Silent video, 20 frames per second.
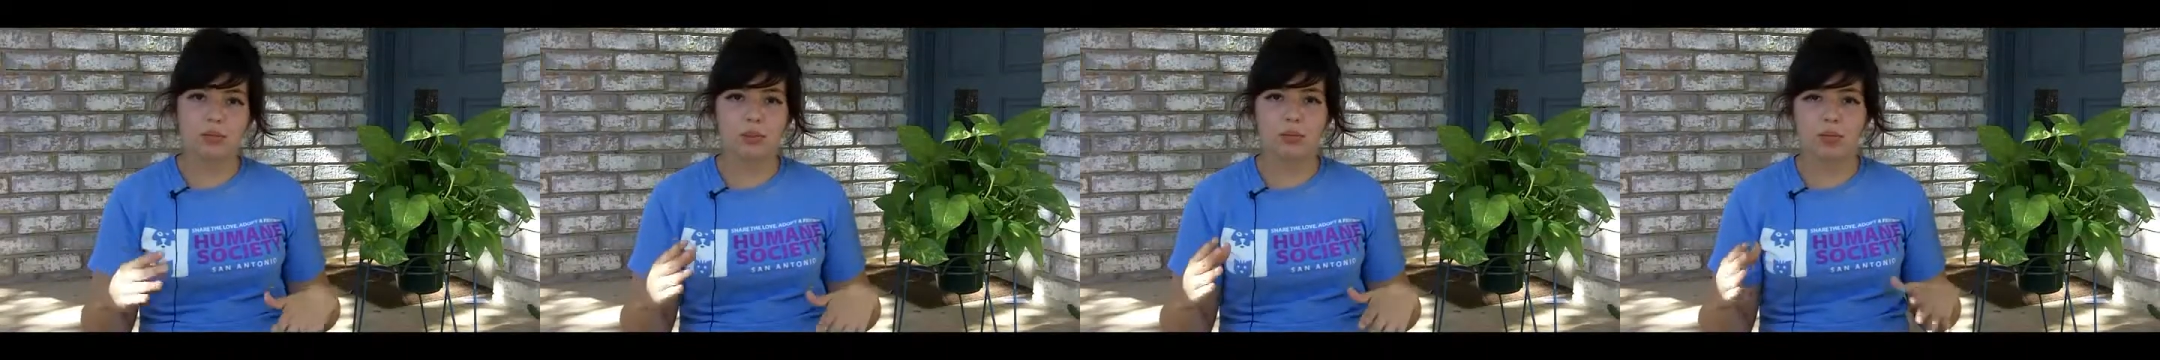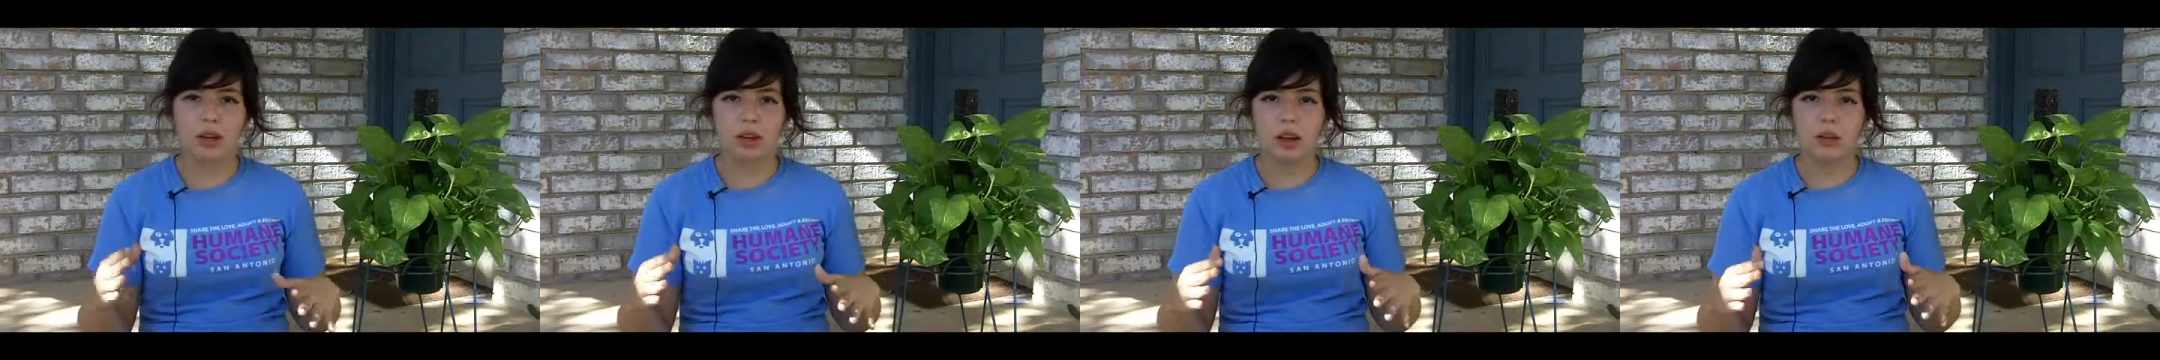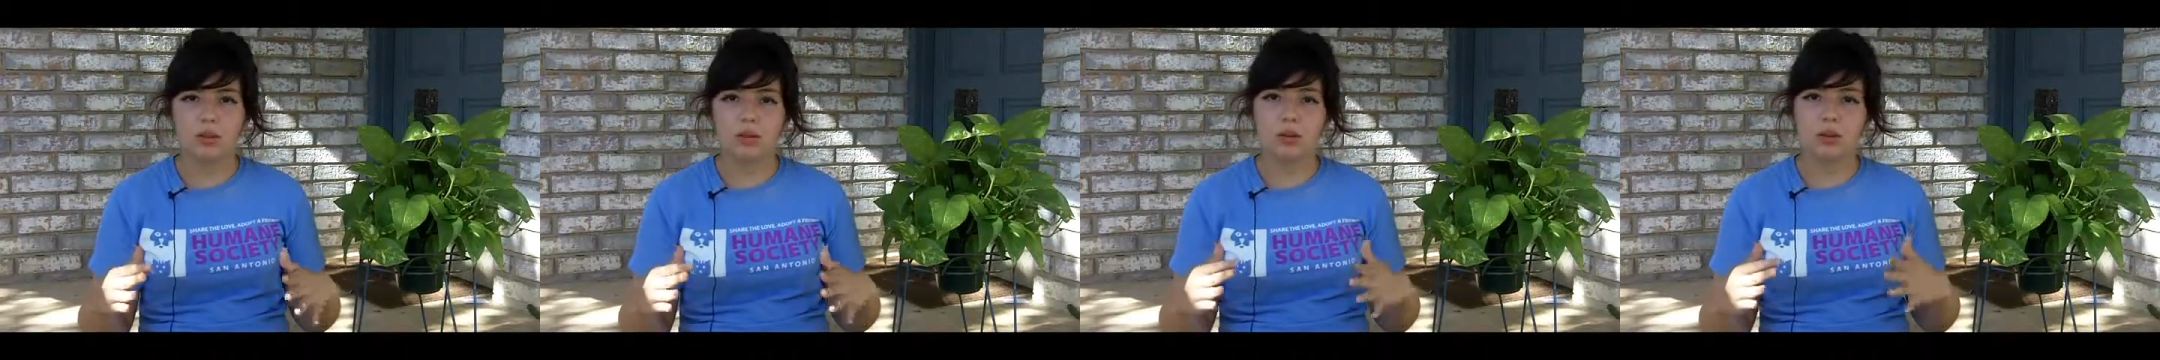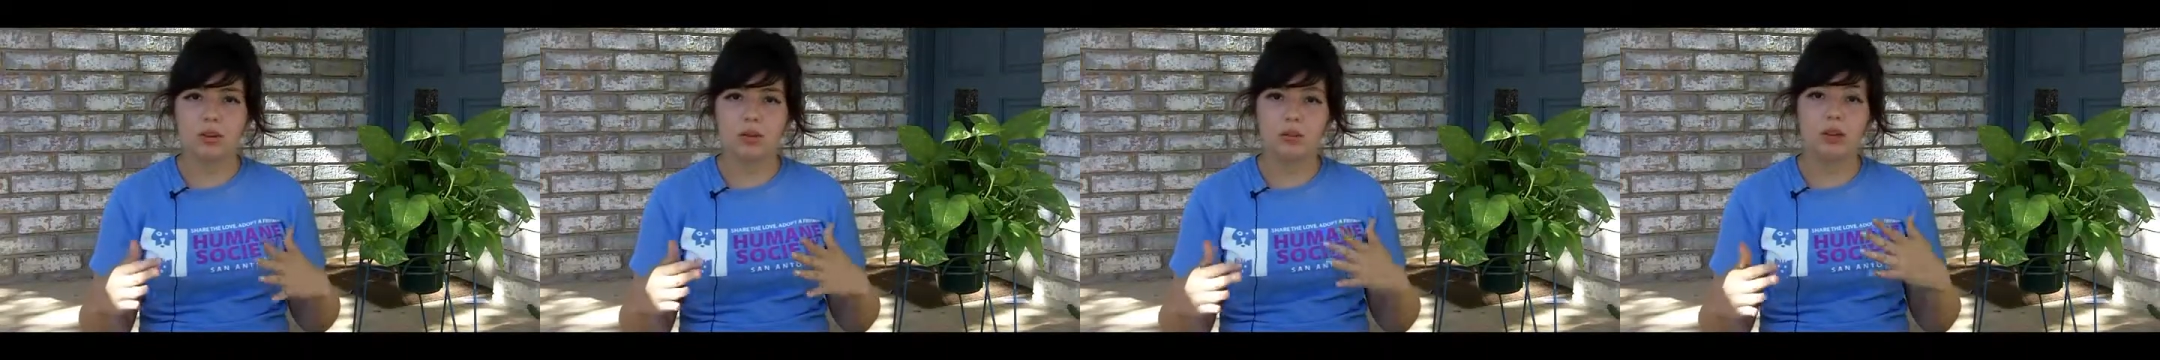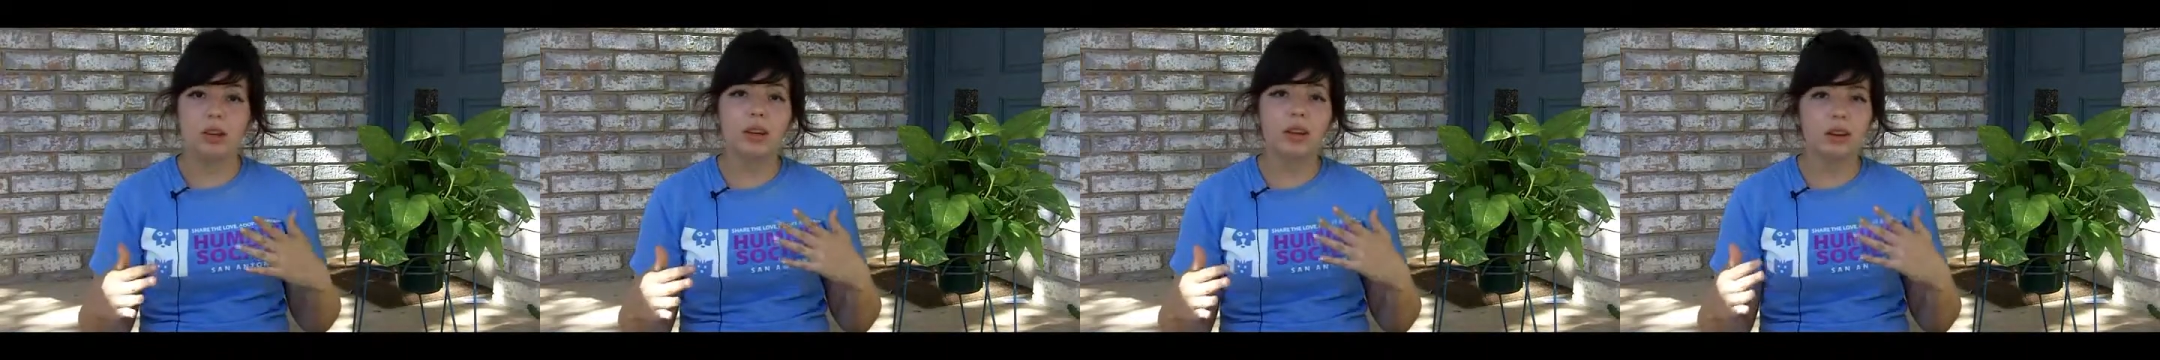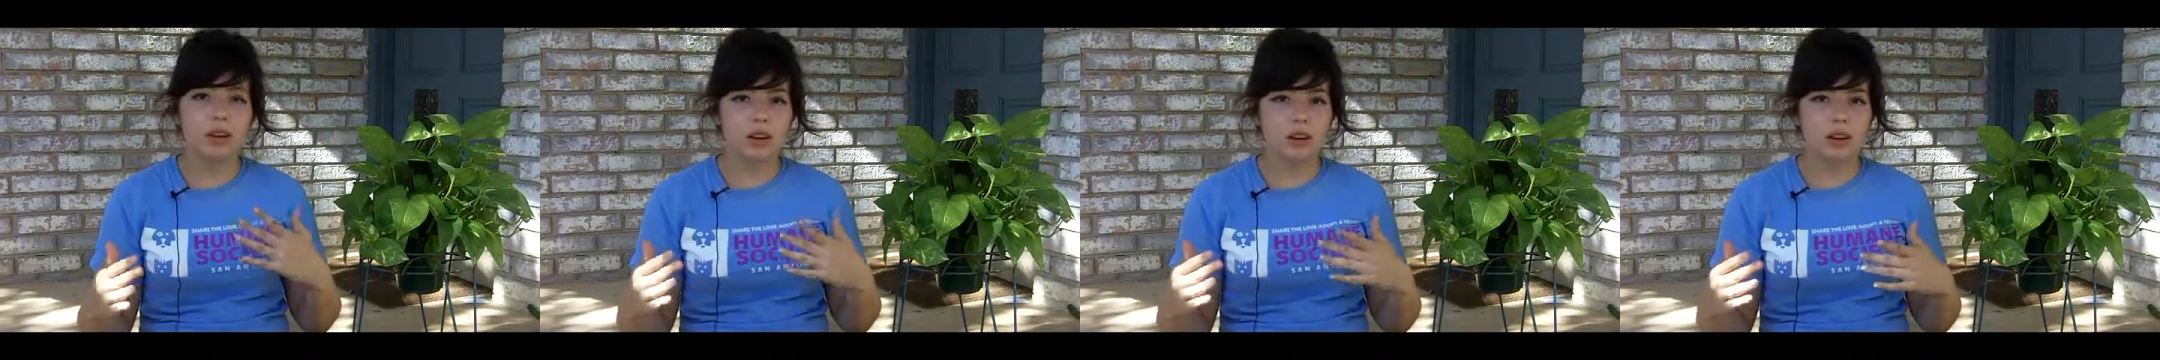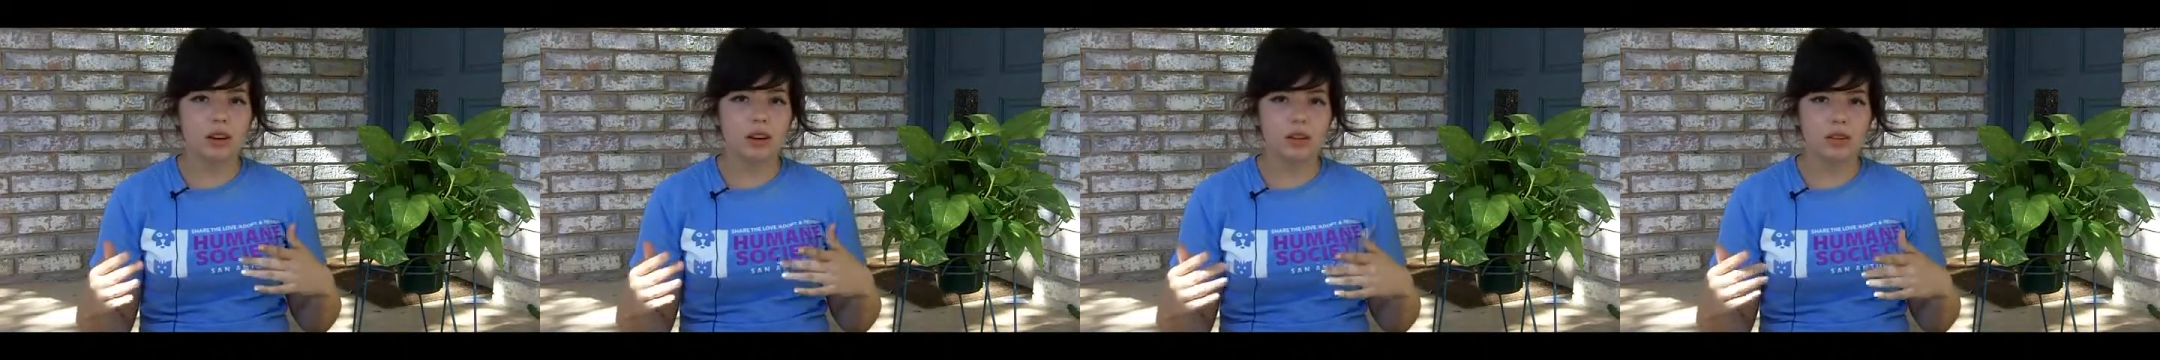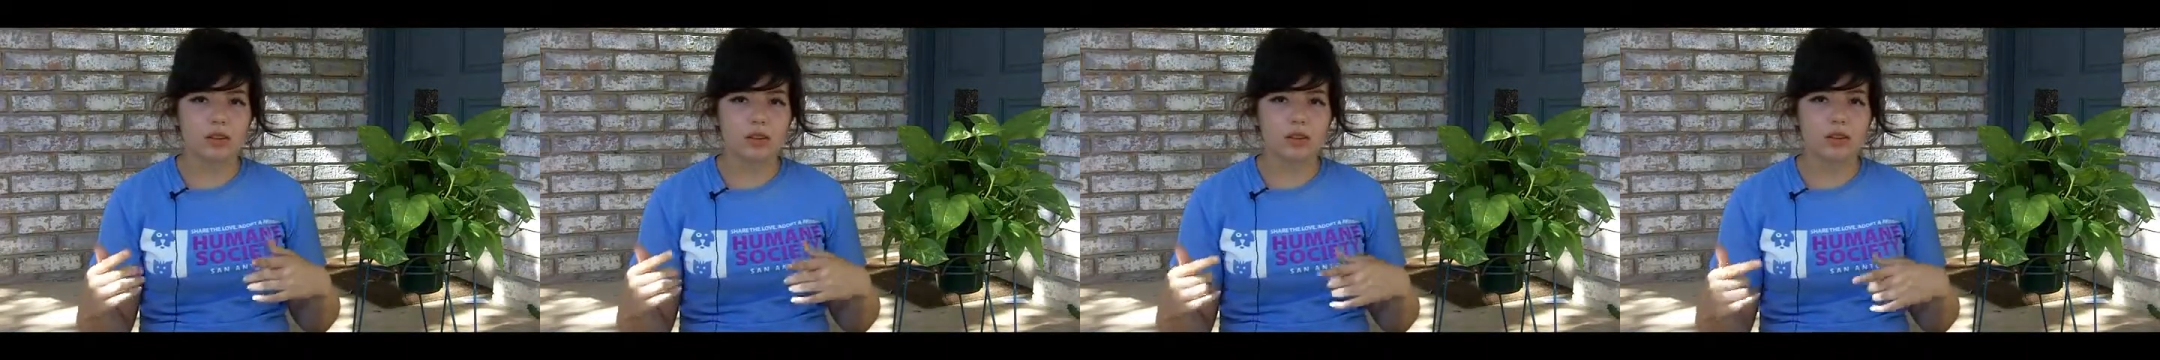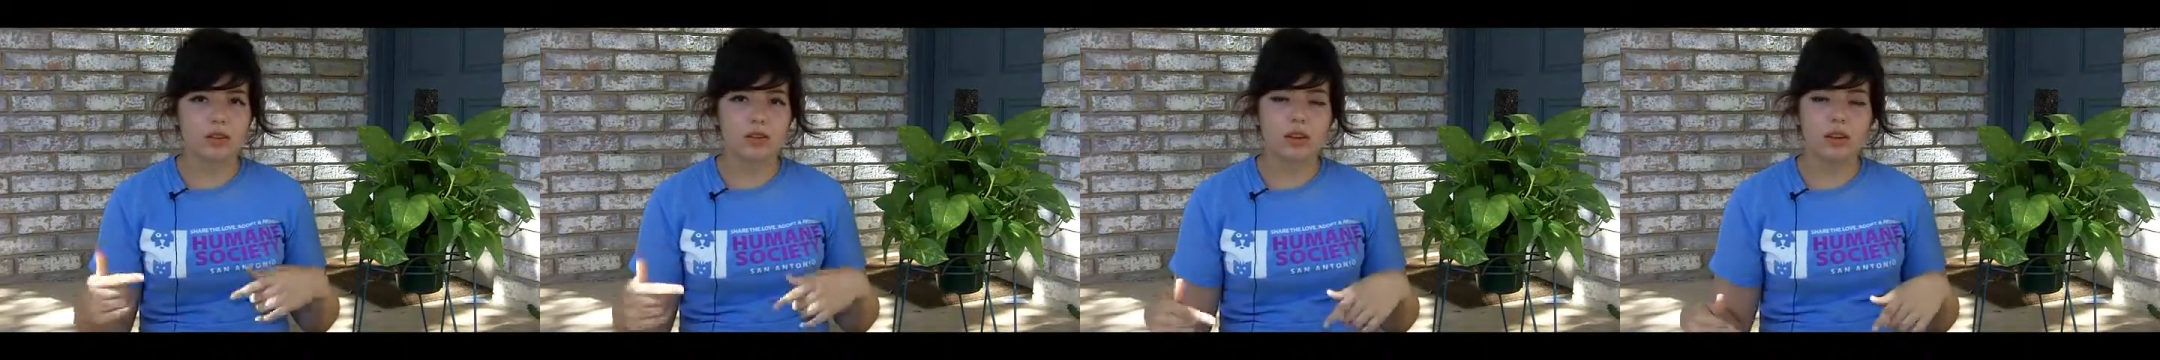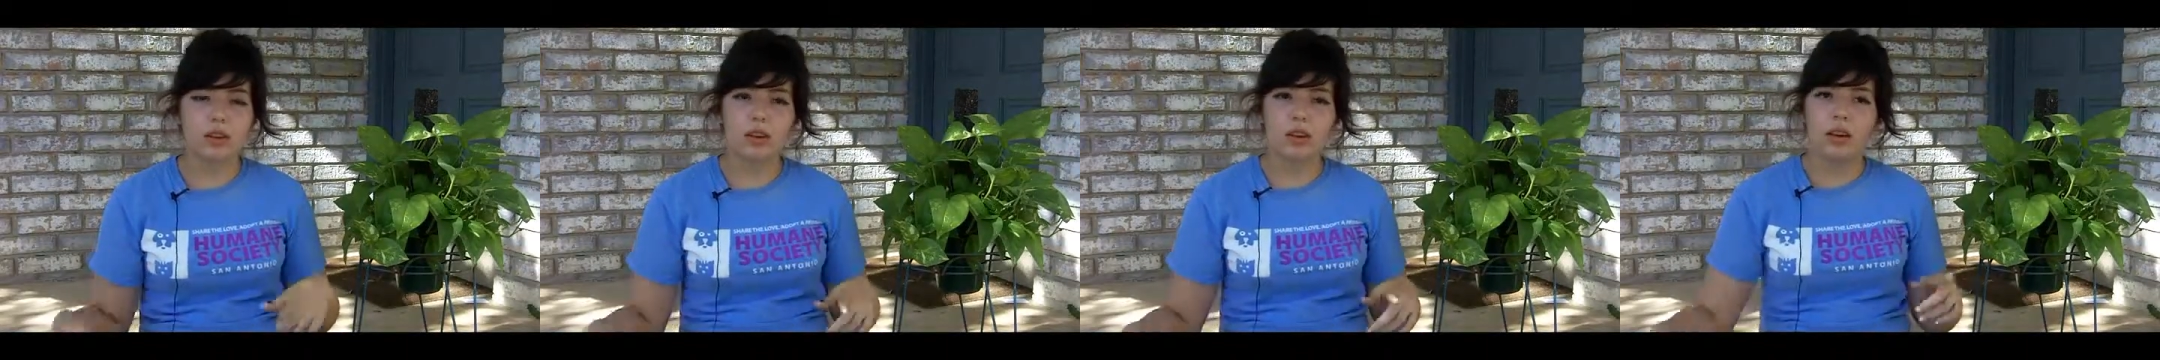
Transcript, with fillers: sometimes you can meet the characters